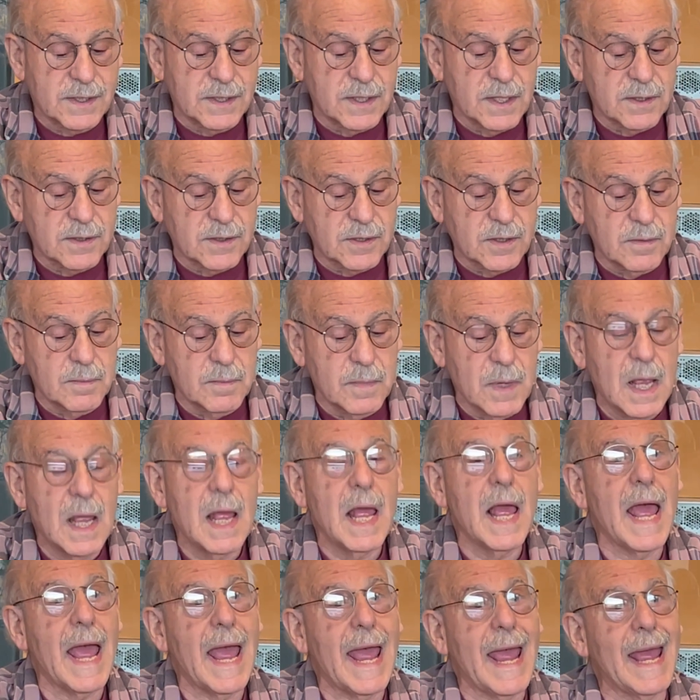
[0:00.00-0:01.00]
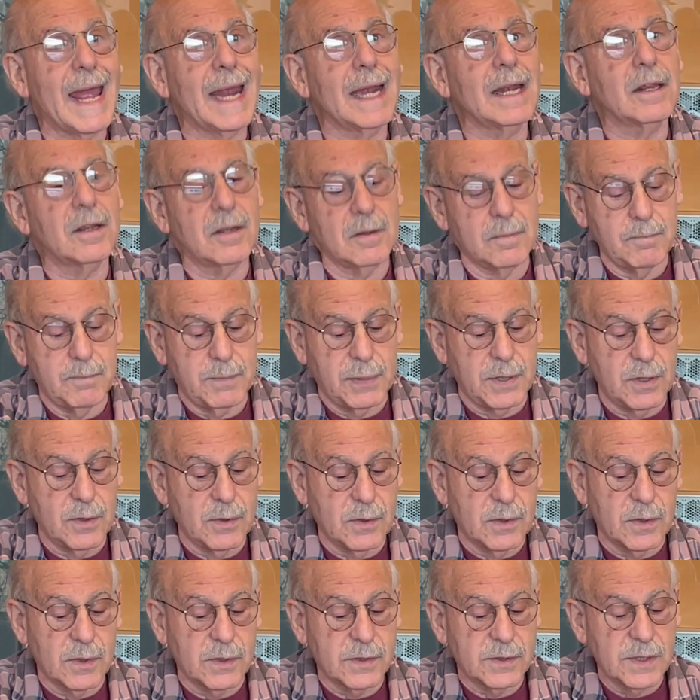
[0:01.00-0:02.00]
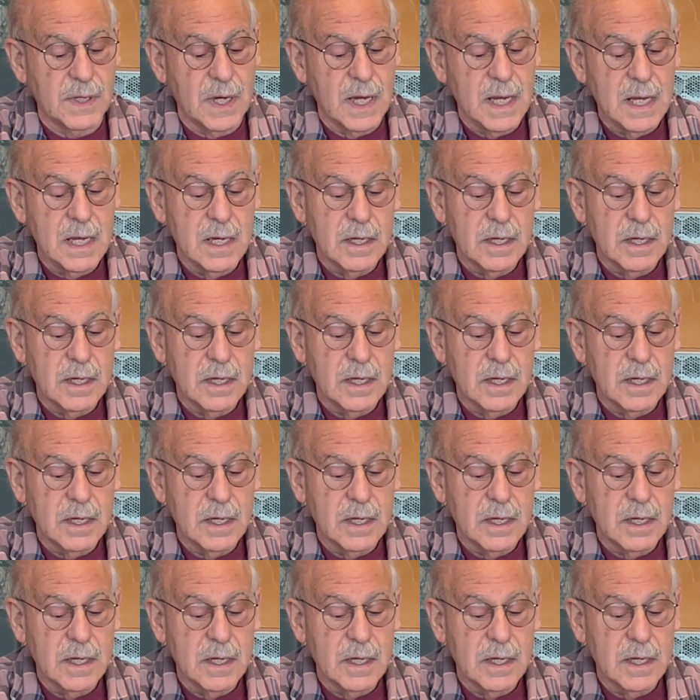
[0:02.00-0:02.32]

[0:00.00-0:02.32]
system and computers